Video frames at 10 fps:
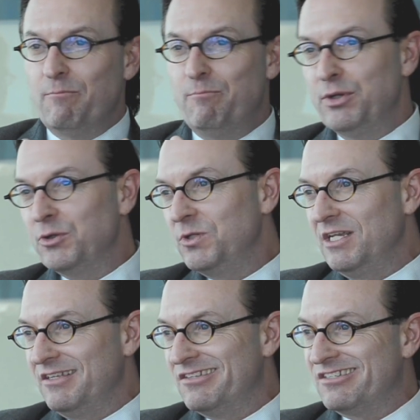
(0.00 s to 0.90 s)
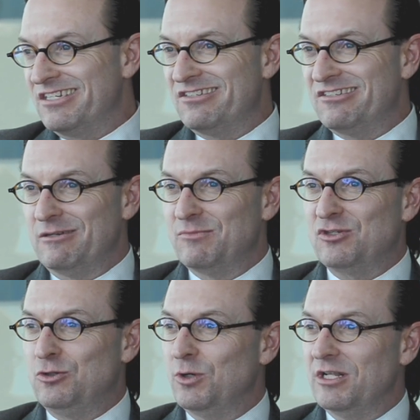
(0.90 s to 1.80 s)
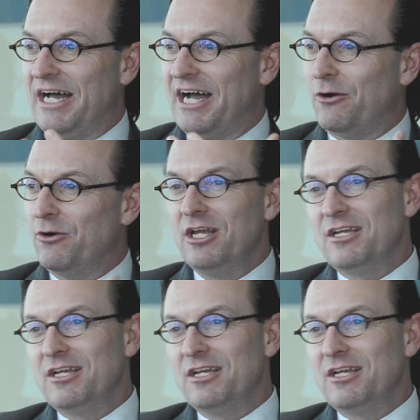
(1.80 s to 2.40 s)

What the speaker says: building systems to allow